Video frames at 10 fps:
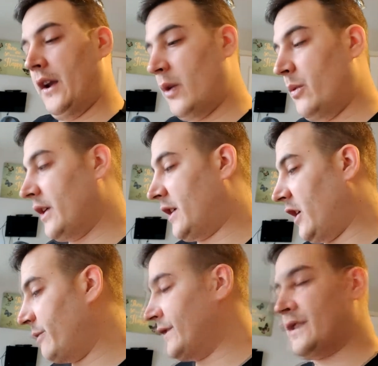I know what the
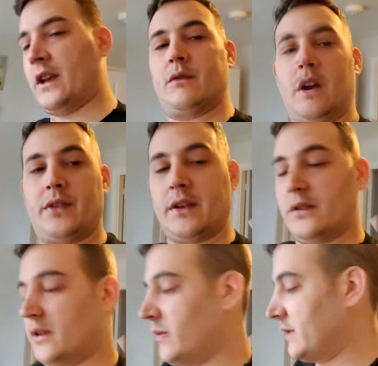government's saying the right
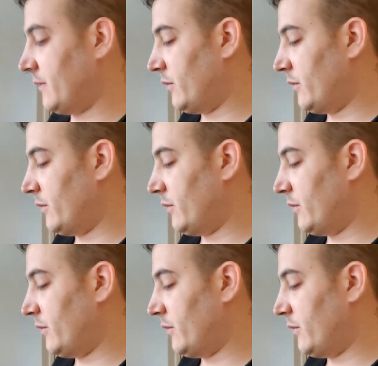thing to do is,